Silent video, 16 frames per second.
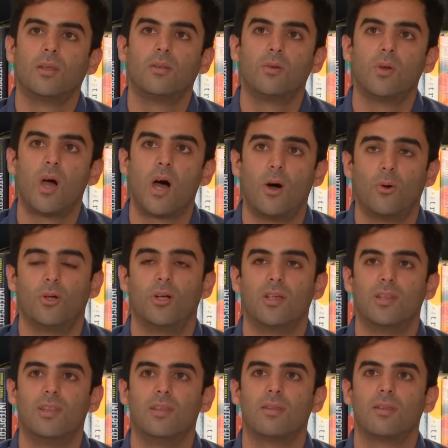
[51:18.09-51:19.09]
I don't know how
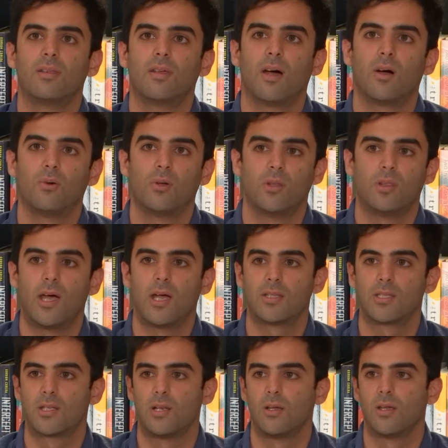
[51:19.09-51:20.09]
good
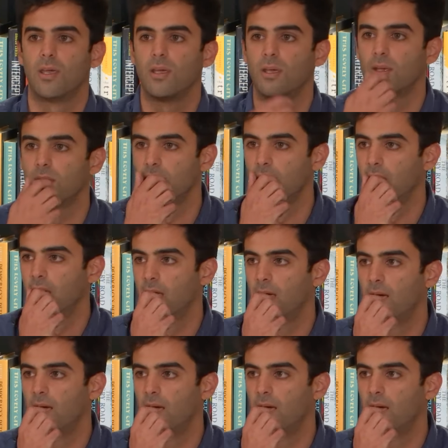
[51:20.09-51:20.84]
that's looking.